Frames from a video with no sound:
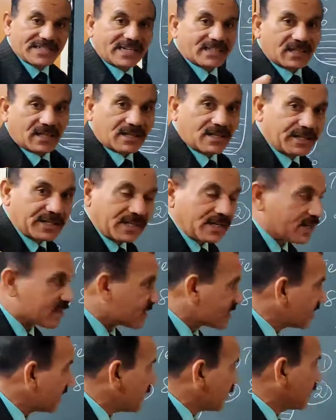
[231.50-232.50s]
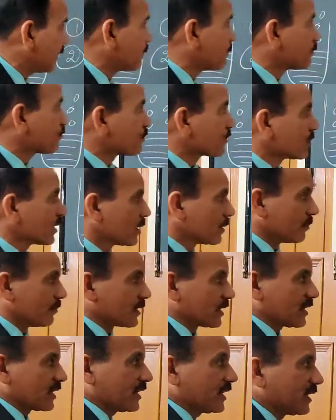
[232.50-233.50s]
at 100 degrees C,
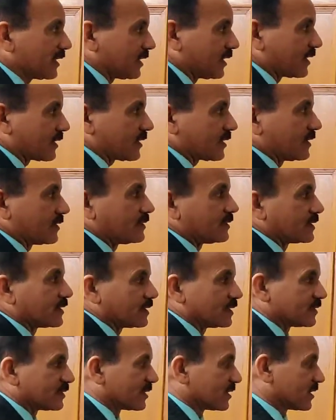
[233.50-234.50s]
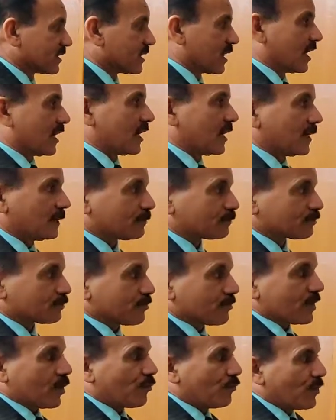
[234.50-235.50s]
but here the
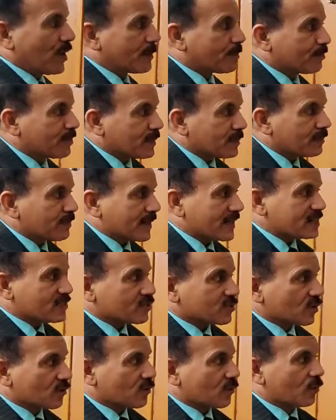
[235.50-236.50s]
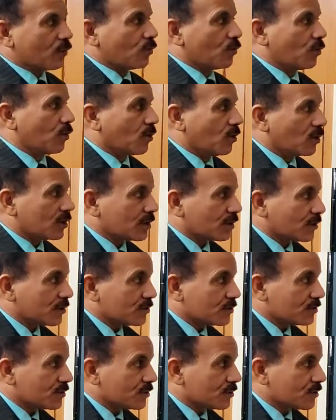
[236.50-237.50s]
vapor pressure of water
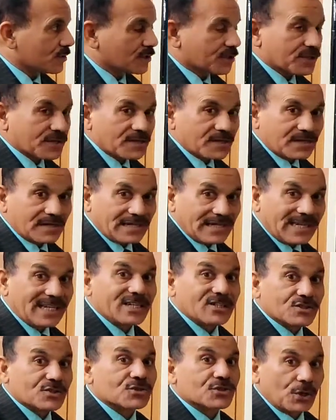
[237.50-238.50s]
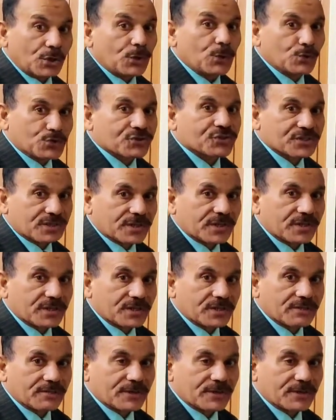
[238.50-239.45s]
in solution,